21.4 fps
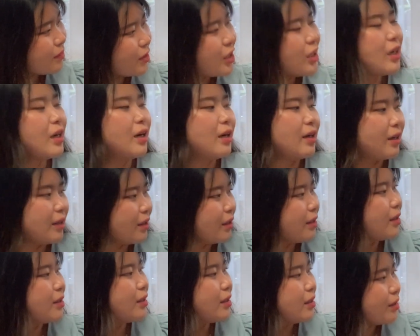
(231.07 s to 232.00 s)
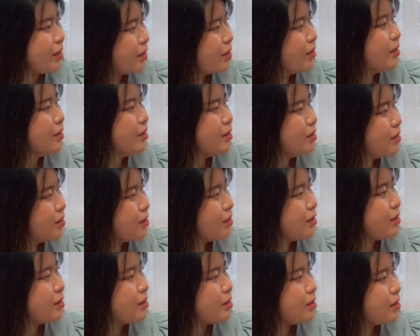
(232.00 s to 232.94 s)

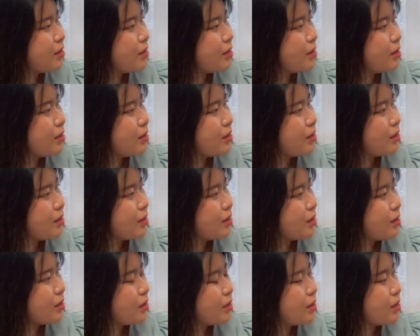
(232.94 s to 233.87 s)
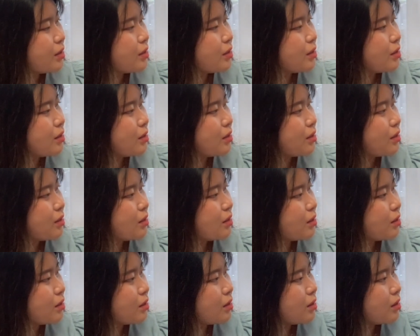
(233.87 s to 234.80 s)

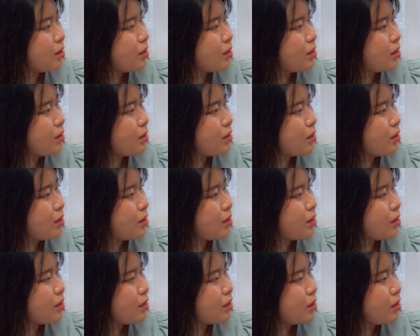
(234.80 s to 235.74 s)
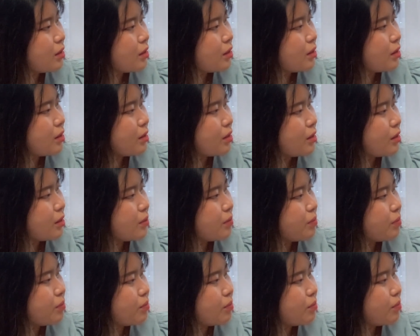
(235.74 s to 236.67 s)

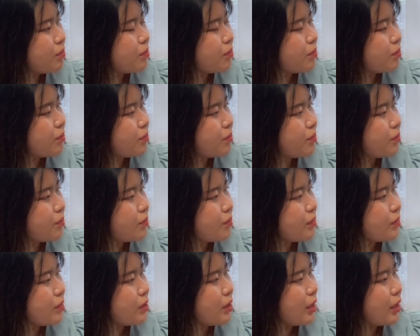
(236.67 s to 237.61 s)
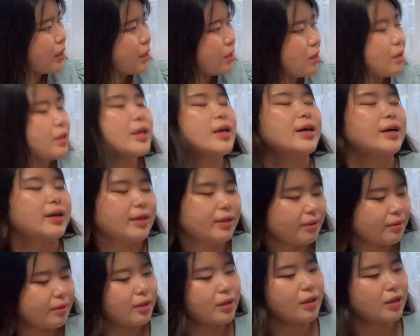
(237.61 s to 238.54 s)

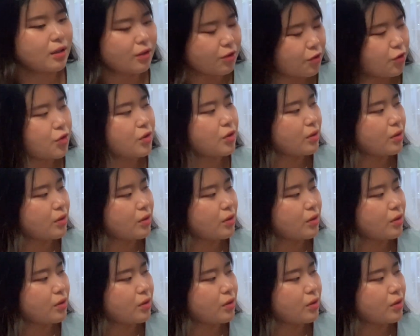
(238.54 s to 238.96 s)
This person isn't speaking.